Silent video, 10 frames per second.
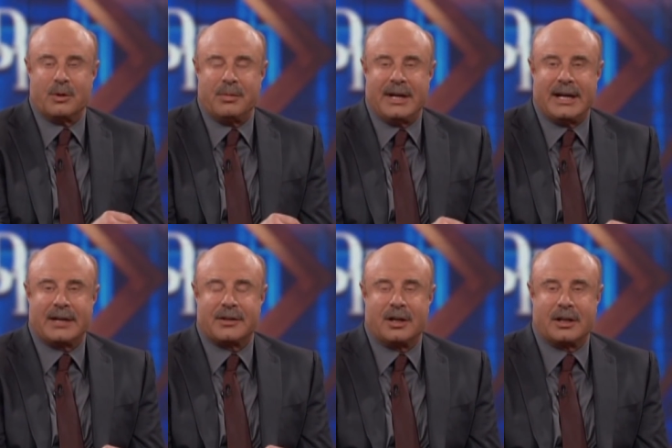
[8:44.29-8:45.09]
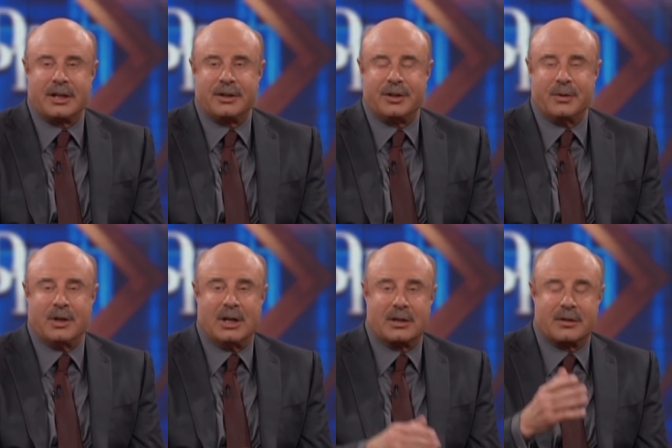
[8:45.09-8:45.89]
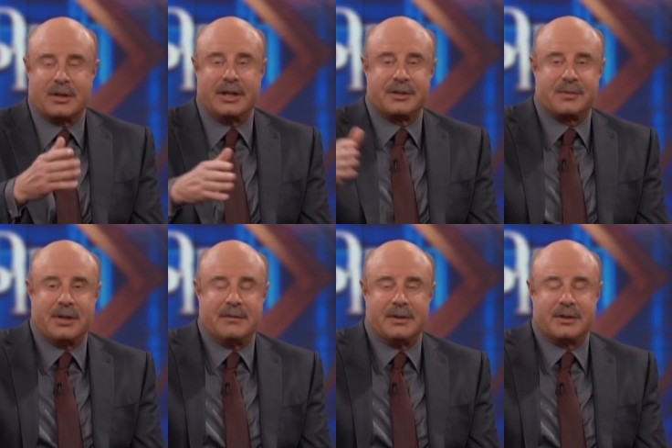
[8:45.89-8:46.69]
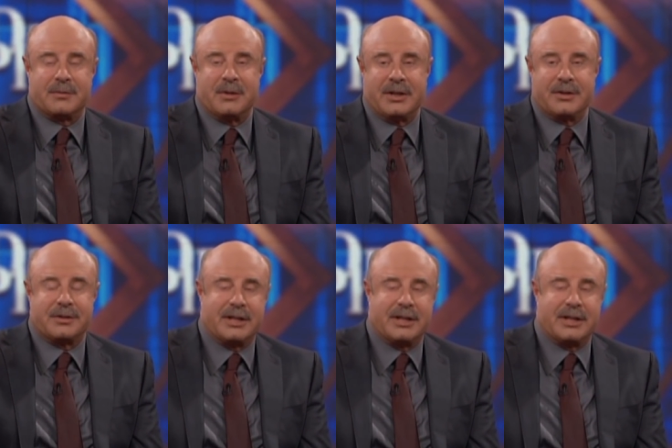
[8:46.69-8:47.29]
we're back talking to uh, Chris. We have his mother,